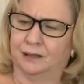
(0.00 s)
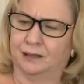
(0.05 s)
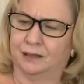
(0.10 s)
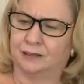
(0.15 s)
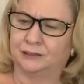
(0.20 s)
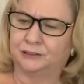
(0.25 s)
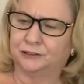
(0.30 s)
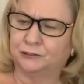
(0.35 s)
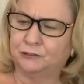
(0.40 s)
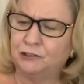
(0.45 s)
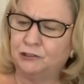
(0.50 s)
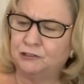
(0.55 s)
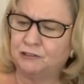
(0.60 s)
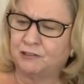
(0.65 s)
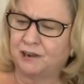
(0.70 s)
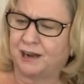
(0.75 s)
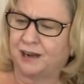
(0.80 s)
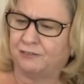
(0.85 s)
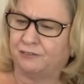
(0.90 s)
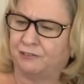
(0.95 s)
a
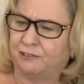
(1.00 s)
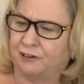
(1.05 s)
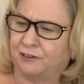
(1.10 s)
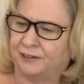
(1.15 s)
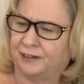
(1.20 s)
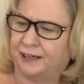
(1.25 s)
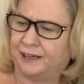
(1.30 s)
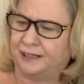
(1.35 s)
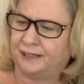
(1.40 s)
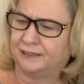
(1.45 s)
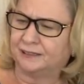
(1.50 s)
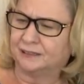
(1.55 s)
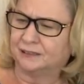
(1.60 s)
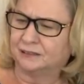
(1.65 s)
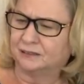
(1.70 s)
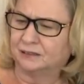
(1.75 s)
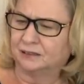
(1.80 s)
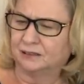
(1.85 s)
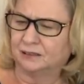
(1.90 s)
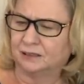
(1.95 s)
screwdriver on it
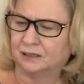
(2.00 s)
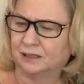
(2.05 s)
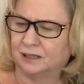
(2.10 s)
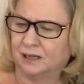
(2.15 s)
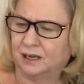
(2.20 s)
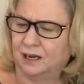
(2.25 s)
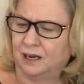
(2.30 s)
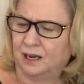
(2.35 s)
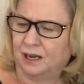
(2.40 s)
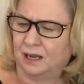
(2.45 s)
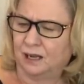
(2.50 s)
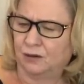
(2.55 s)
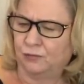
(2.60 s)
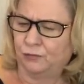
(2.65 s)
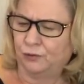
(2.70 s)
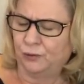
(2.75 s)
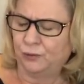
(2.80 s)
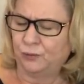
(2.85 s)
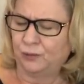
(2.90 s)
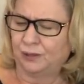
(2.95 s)
a
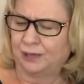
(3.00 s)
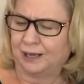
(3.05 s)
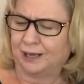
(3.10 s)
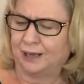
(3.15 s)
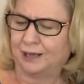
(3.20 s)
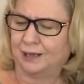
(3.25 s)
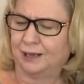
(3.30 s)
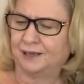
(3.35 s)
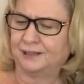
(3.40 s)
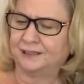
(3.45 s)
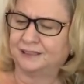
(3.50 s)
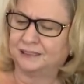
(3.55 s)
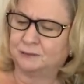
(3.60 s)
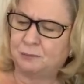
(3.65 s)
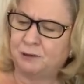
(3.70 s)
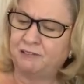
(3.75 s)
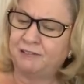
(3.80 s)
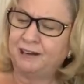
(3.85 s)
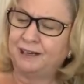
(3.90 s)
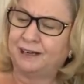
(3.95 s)
ruler and a
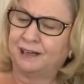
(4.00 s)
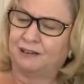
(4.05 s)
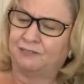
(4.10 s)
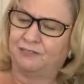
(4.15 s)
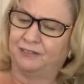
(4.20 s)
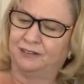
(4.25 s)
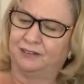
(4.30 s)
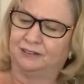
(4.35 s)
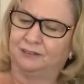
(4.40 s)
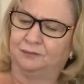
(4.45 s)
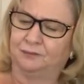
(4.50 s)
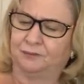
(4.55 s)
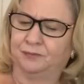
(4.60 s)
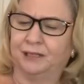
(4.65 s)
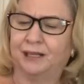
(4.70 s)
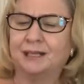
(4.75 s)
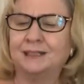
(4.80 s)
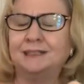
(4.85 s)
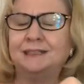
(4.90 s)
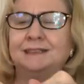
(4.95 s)
spirit level.
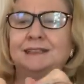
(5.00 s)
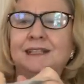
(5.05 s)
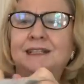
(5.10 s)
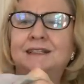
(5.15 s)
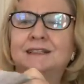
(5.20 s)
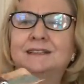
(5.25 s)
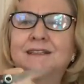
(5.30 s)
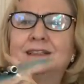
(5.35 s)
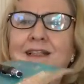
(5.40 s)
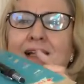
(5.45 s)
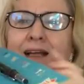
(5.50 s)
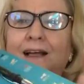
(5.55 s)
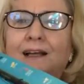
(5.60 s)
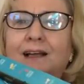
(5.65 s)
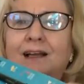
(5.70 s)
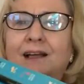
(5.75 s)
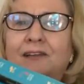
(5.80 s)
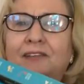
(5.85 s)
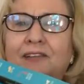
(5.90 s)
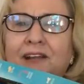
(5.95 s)
Can you see there's
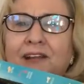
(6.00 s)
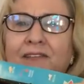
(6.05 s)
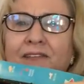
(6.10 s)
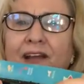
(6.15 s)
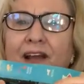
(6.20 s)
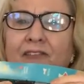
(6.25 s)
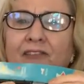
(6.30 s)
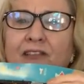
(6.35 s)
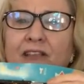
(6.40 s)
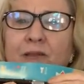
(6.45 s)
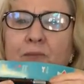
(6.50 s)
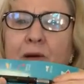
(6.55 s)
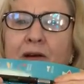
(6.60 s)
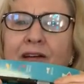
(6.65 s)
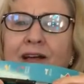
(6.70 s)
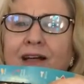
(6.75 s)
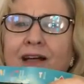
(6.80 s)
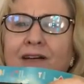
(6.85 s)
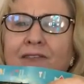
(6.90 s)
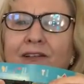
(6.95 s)
a, a thing there for a
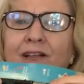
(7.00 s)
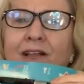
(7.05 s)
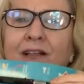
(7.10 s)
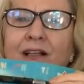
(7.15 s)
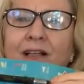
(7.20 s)
spirit level?